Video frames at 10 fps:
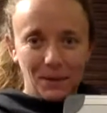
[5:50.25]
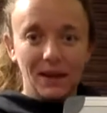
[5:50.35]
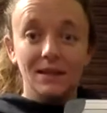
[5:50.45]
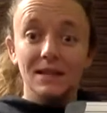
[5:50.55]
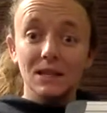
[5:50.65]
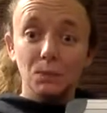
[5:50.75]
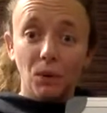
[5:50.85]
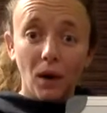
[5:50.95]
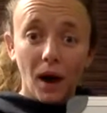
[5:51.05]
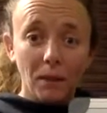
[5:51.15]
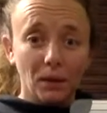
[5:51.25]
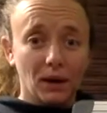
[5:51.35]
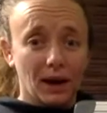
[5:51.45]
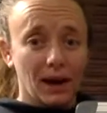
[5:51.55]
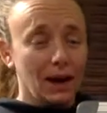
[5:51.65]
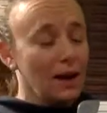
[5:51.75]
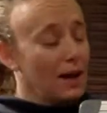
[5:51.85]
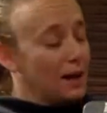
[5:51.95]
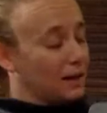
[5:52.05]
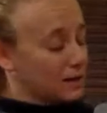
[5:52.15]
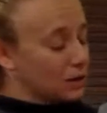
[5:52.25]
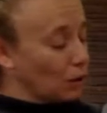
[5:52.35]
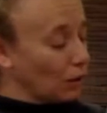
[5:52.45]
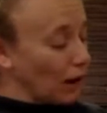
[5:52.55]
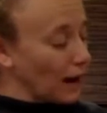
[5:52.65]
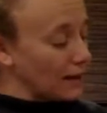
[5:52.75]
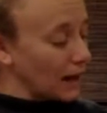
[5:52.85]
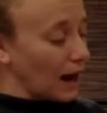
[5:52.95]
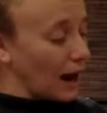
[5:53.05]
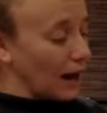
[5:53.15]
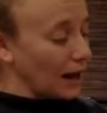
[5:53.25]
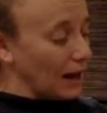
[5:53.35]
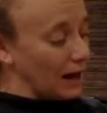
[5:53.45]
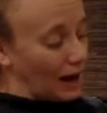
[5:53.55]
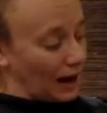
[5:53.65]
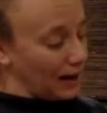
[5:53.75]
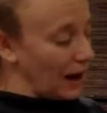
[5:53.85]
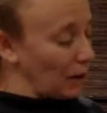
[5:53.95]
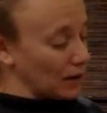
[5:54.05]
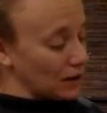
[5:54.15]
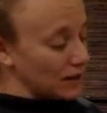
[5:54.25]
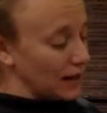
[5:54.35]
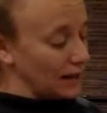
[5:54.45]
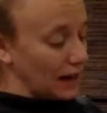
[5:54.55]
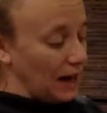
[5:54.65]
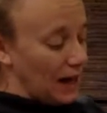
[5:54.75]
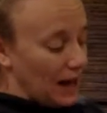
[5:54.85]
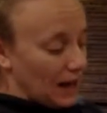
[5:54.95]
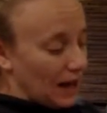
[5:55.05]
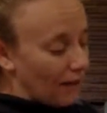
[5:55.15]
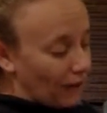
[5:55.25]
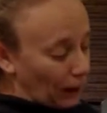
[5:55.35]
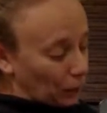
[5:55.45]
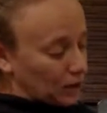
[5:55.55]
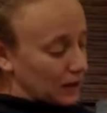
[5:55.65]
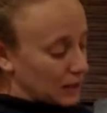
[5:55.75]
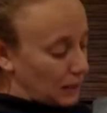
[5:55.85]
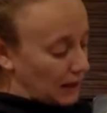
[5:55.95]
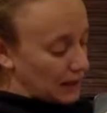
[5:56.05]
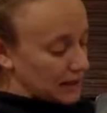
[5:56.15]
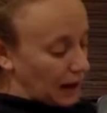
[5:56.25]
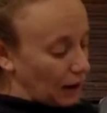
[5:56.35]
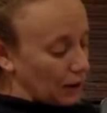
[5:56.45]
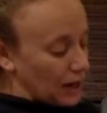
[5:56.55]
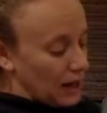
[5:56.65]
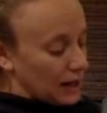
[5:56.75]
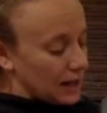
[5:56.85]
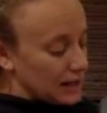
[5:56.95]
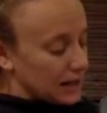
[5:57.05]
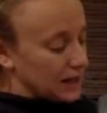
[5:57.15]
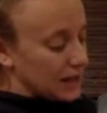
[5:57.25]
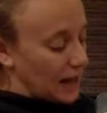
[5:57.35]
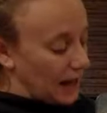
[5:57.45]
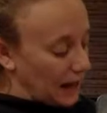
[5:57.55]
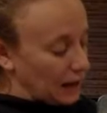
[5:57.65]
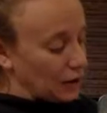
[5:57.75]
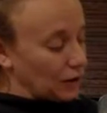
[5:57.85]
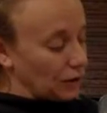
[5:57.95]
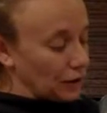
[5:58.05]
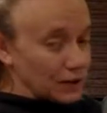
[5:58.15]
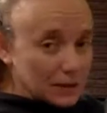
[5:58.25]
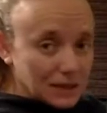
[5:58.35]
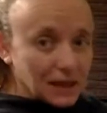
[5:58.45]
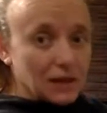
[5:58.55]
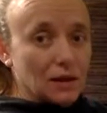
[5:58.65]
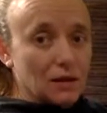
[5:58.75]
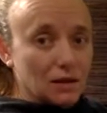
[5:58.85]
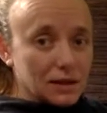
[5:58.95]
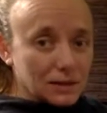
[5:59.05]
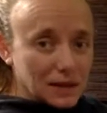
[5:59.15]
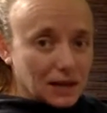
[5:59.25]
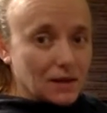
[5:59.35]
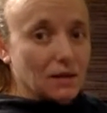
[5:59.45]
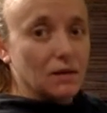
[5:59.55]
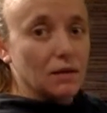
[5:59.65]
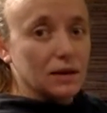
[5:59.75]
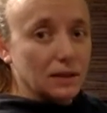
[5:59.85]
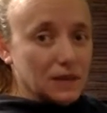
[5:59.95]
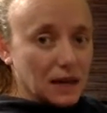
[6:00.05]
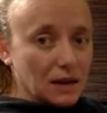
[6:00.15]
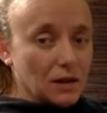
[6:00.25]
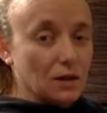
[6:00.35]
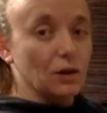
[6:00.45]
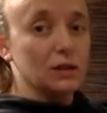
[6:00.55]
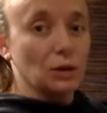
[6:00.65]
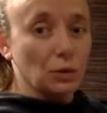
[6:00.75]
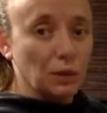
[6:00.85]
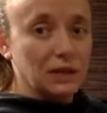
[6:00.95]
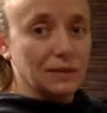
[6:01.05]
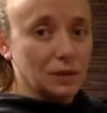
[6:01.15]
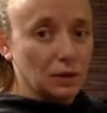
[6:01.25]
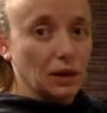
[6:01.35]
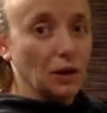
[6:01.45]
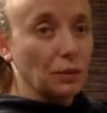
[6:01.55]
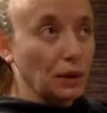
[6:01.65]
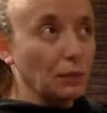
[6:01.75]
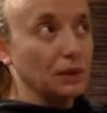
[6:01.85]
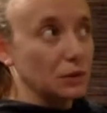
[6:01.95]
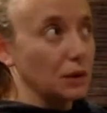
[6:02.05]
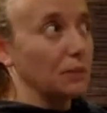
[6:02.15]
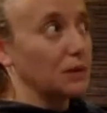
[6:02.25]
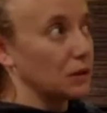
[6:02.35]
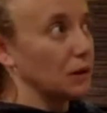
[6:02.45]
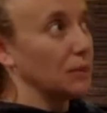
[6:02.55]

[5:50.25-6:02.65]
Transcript: Because this property is so great that I now understand that if I were to expand this out, this is a to the 3rd times a to the 3rd times a to the 3rd times a to the 3rd, so 3 times 3, or 3 plus 3 plus